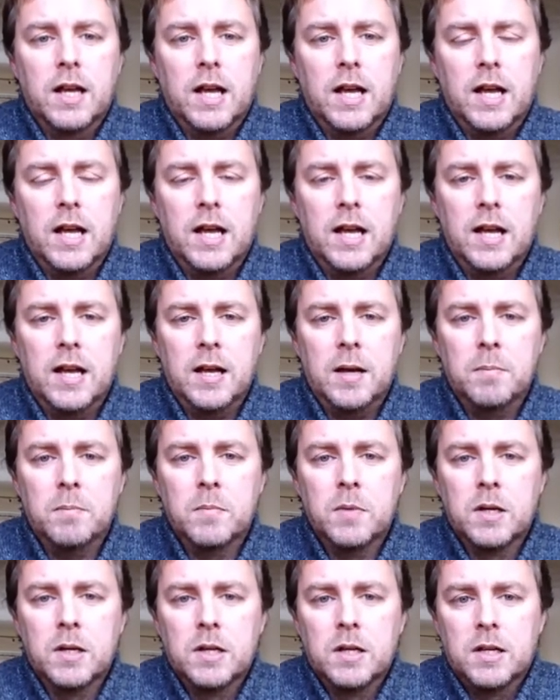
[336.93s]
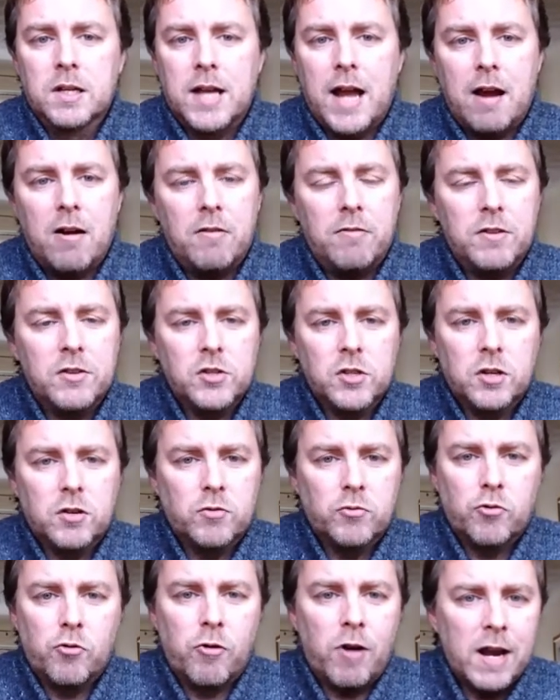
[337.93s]
Gareth is a
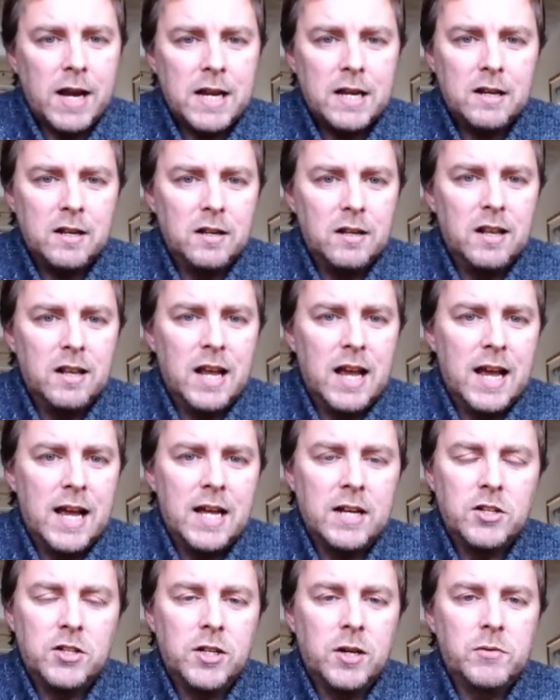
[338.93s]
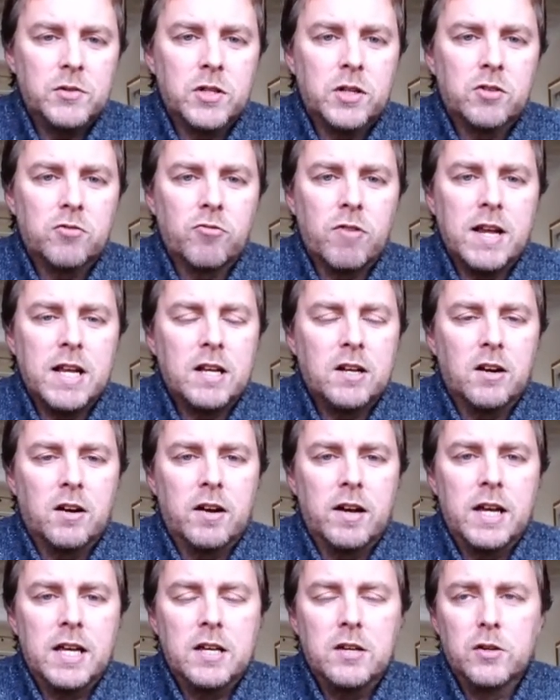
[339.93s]
great lad. He's a great
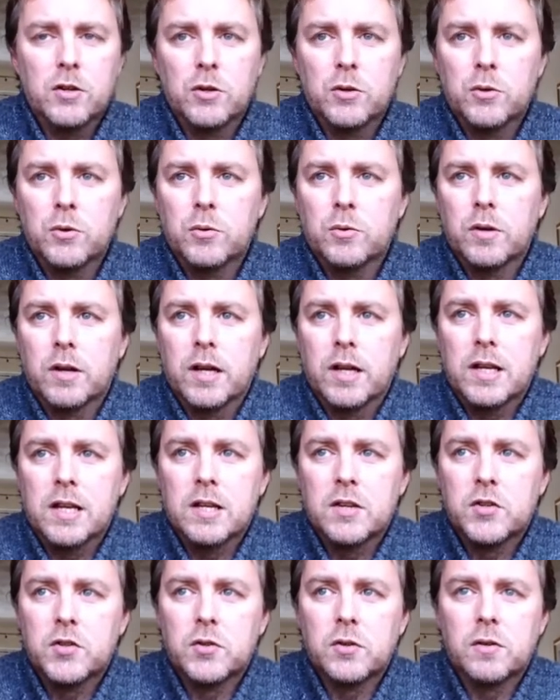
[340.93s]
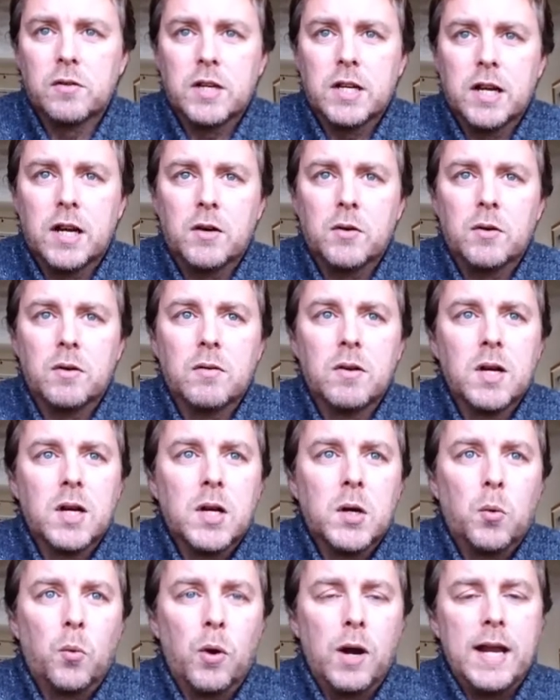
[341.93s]
guy who is
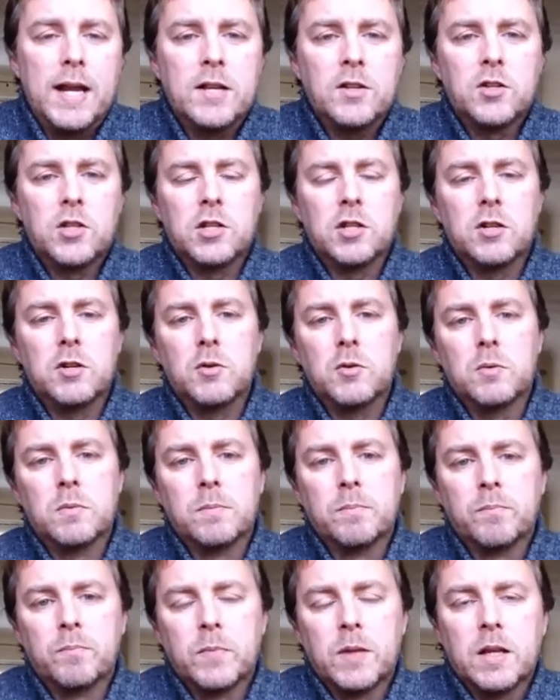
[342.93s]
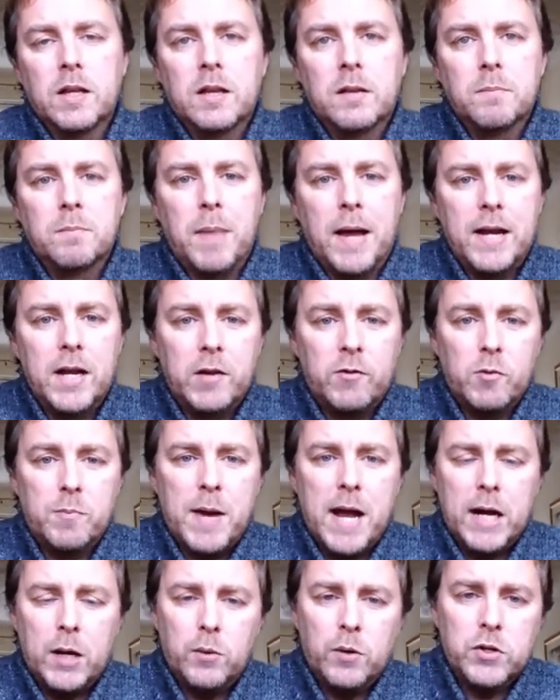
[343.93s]
willing to bend over
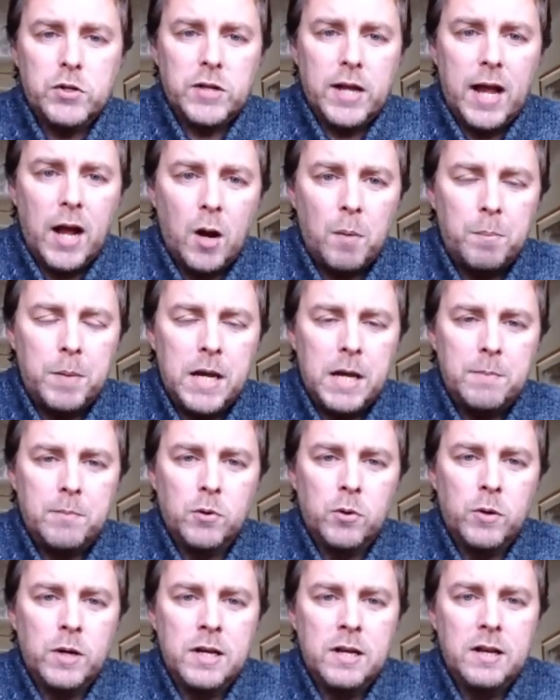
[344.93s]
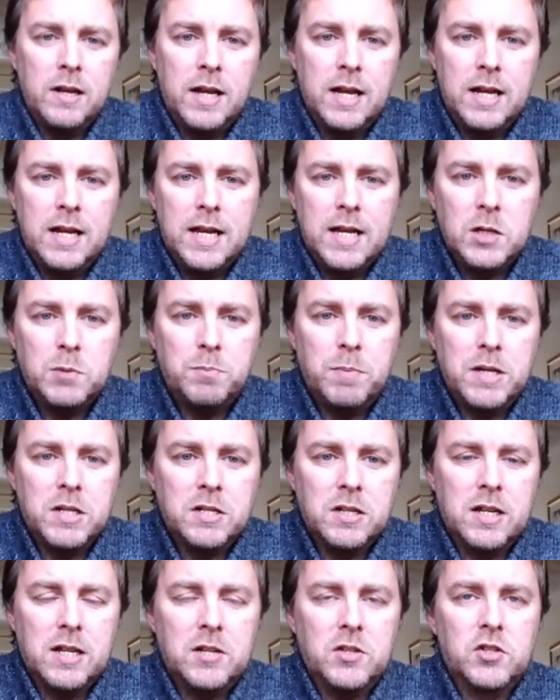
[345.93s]
backwards to help people in his
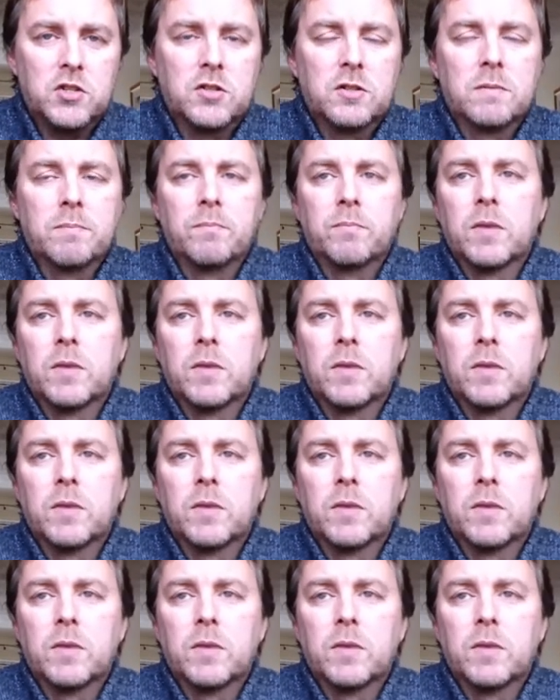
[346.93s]
business.